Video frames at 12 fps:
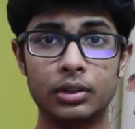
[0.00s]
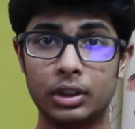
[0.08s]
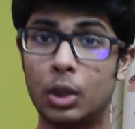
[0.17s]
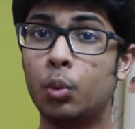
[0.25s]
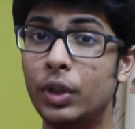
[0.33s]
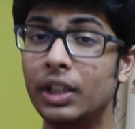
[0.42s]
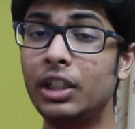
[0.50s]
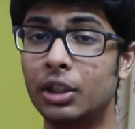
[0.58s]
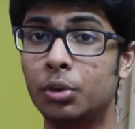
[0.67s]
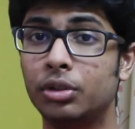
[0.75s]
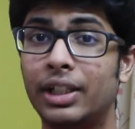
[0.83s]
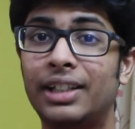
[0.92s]
Now we
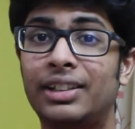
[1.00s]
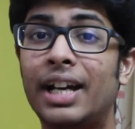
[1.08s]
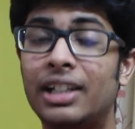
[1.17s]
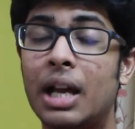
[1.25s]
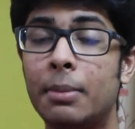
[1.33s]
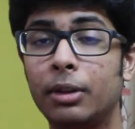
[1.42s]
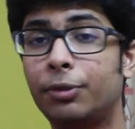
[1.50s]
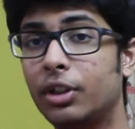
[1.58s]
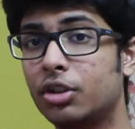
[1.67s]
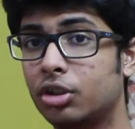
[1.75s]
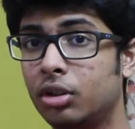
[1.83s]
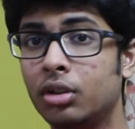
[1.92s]
knew that dynamic
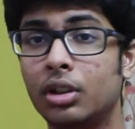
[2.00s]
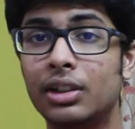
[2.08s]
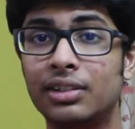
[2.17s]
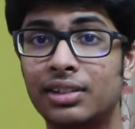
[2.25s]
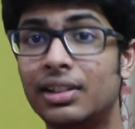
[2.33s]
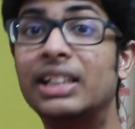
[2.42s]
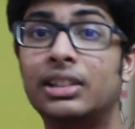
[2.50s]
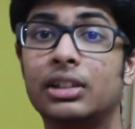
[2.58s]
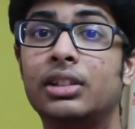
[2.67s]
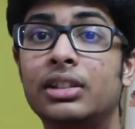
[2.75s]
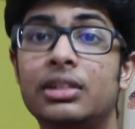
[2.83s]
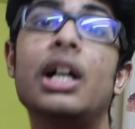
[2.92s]
friction is lesser
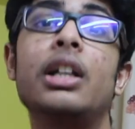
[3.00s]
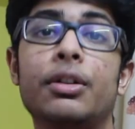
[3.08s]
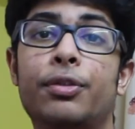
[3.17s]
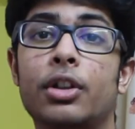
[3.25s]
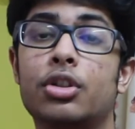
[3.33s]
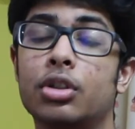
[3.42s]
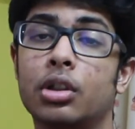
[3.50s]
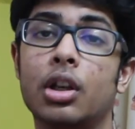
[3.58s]
than static friction